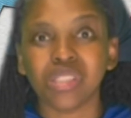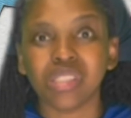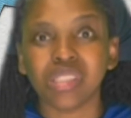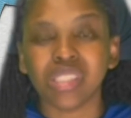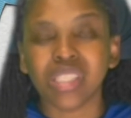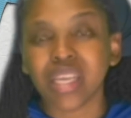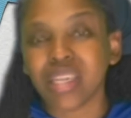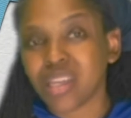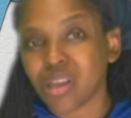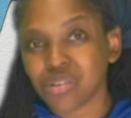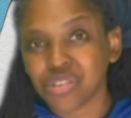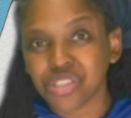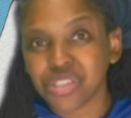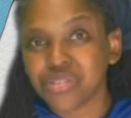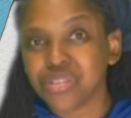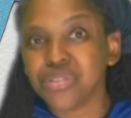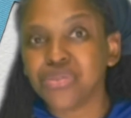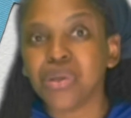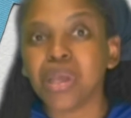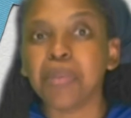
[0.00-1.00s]
send our
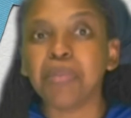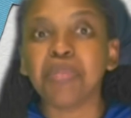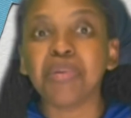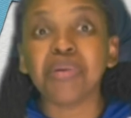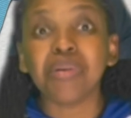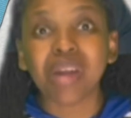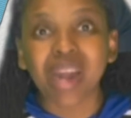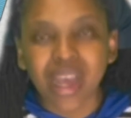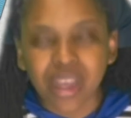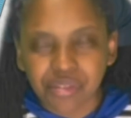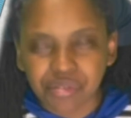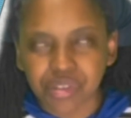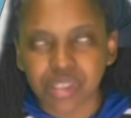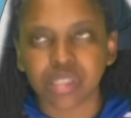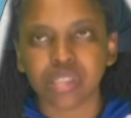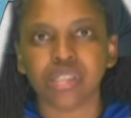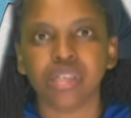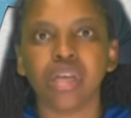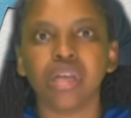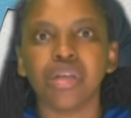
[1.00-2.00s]
children to a
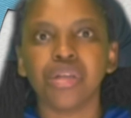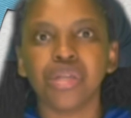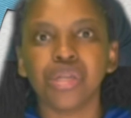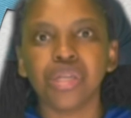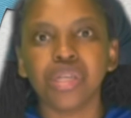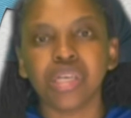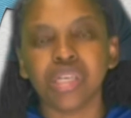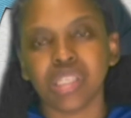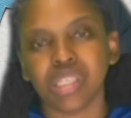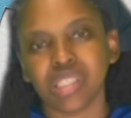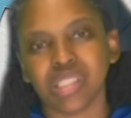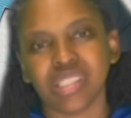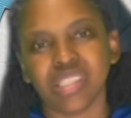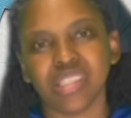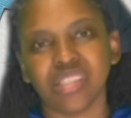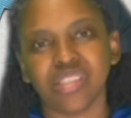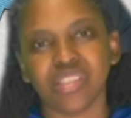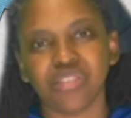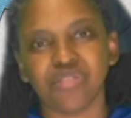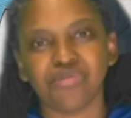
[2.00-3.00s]
private learning
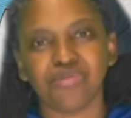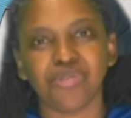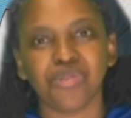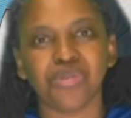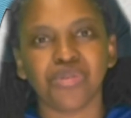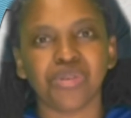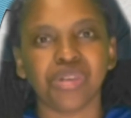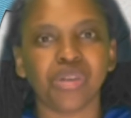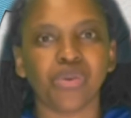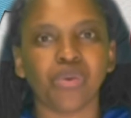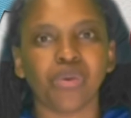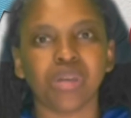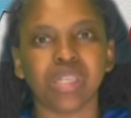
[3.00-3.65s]
center for